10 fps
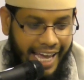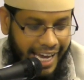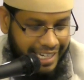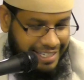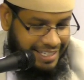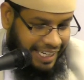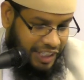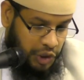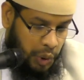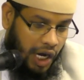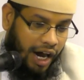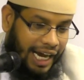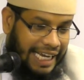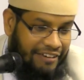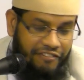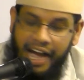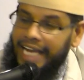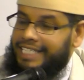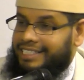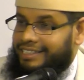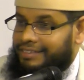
And it said, you are invited.